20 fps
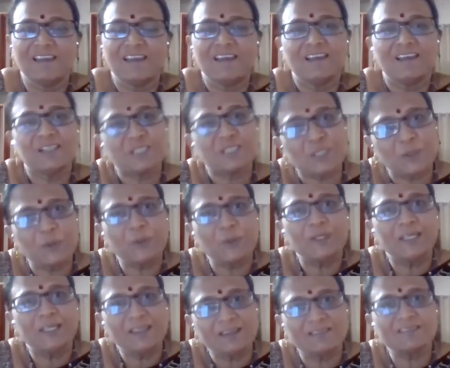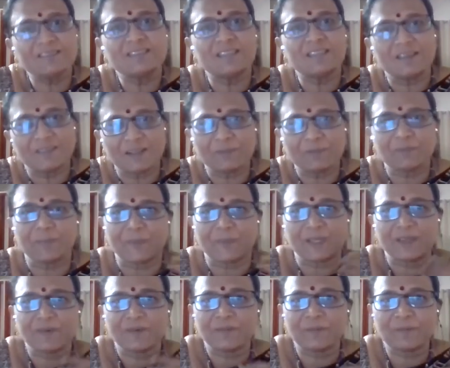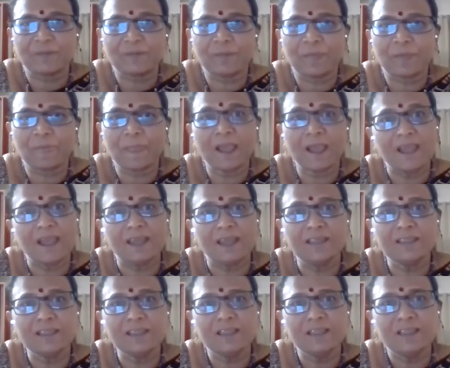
Slowly he is developing. And